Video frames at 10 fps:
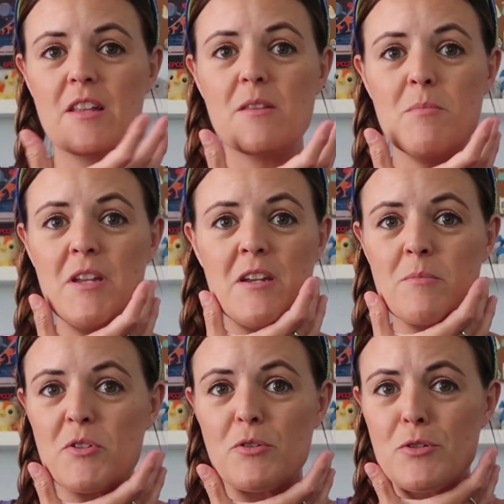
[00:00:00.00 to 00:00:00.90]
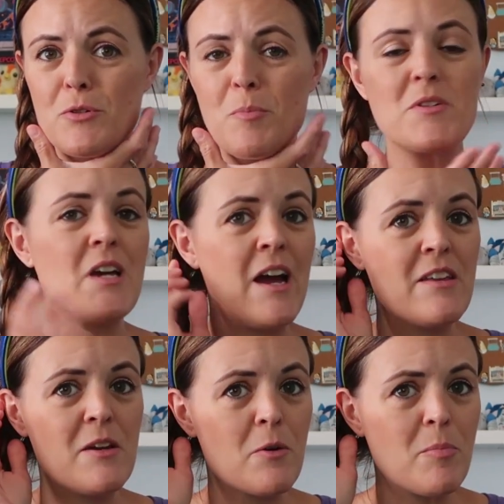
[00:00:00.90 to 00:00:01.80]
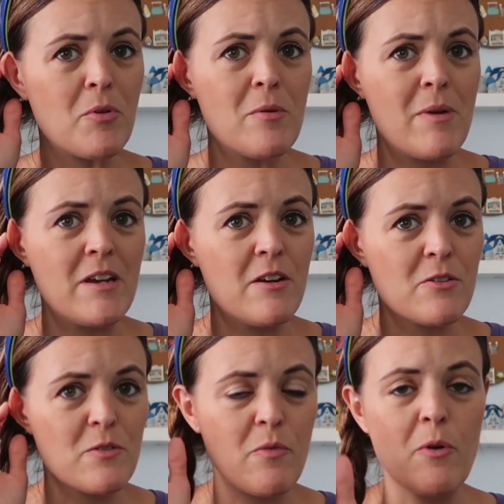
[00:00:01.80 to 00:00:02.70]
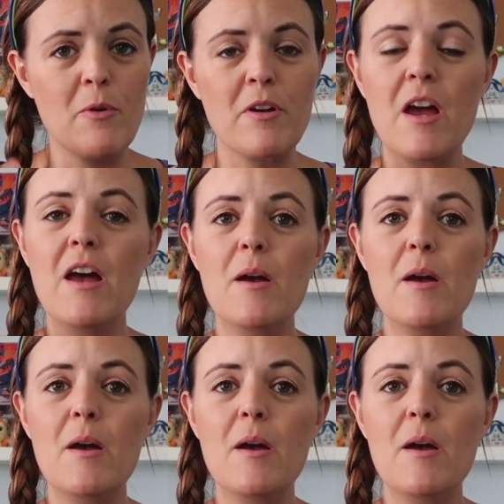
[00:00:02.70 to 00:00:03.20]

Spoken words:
The mediums are super tight. They were pulling my ears forward.